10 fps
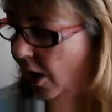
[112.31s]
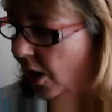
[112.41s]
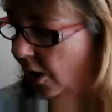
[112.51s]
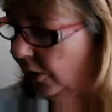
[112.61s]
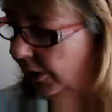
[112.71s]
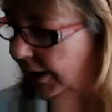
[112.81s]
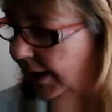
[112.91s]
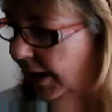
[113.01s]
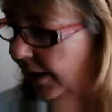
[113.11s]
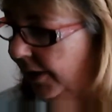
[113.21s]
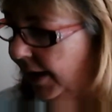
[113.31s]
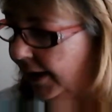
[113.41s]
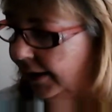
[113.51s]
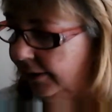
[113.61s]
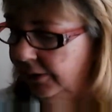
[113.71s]
On the other
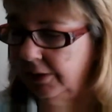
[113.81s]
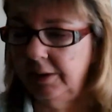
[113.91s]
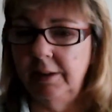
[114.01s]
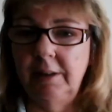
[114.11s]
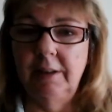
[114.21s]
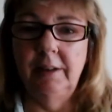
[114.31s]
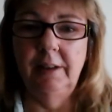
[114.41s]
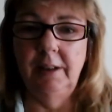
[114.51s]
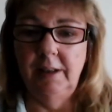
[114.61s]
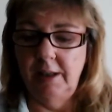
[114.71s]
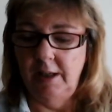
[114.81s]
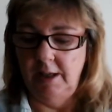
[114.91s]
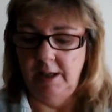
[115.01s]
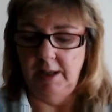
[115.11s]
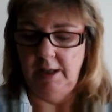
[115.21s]
hand,
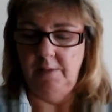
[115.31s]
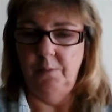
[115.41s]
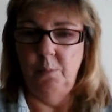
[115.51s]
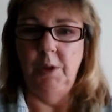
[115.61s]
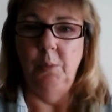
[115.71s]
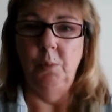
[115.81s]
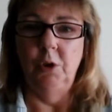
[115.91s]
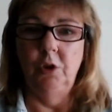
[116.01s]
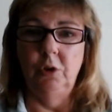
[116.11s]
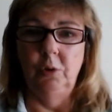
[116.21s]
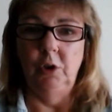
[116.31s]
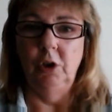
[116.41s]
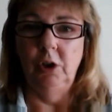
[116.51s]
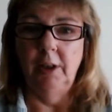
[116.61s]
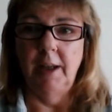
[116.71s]
if we were to
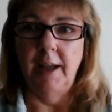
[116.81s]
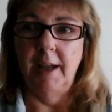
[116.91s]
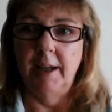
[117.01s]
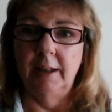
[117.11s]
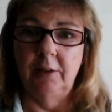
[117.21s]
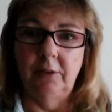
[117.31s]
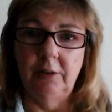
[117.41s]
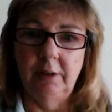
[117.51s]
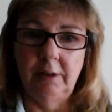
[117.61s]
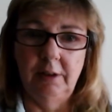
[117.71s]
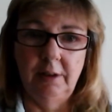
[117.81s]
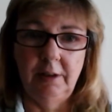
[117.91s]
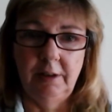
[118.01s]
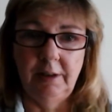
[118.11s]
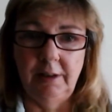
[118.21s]
look at
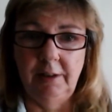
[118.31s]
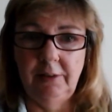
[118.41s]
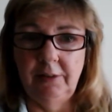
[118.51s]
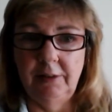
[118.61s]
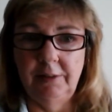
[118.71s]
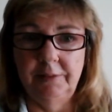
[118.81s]
this